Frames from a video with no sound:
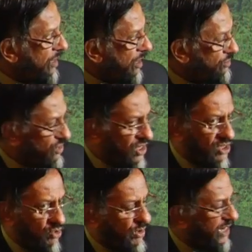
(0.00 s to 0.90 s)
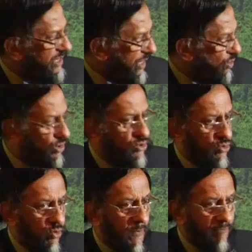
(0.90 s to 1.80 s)
Now, just to quickly go
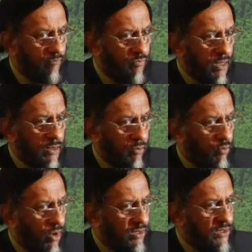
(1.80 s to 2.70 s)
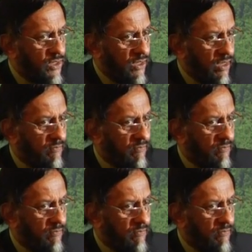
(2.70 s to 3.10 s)
through what